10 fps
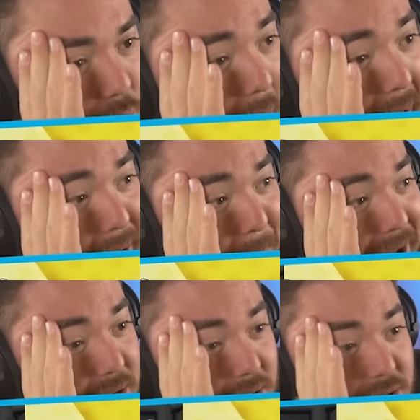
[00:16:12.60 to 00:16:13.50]
Why am
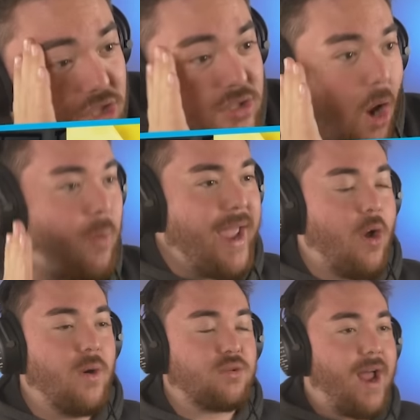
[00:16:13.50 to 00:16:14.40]
I... Oh, wait,
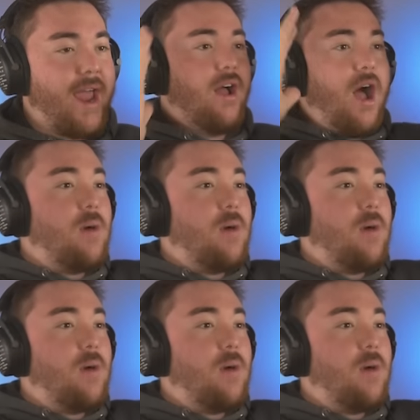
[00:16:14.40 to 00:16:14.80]
no, it's right.